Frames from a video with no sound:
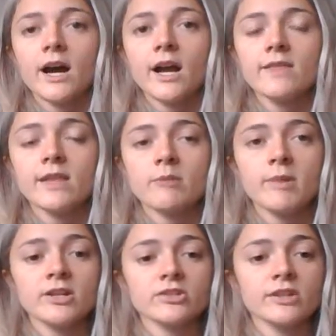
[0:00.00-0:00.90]
and then
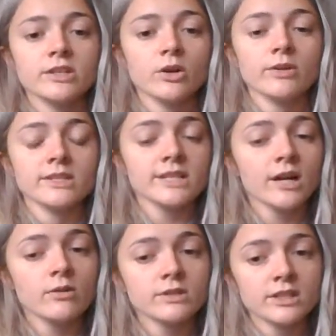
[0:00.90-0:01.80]
make sure they know the
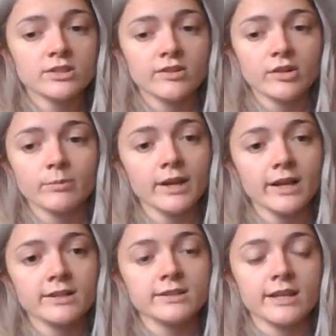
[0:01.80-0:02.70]
sounds each letter
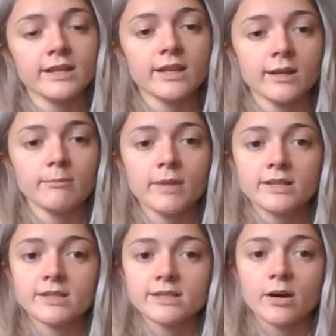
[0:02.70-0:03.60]
makes. Like M
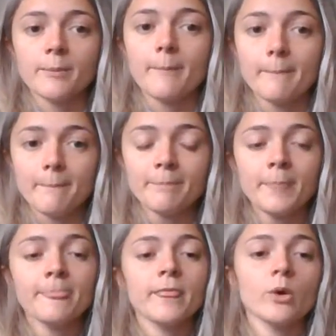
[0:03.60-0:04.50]
makes a sound
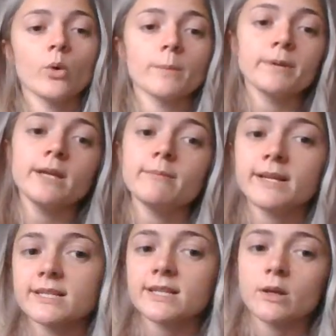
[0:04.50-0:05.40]
or P
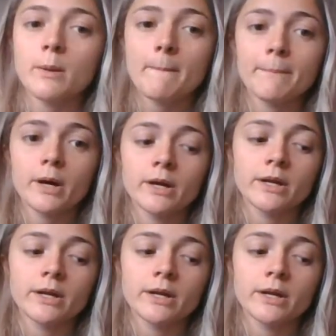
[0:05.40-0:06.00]
makes a sound P.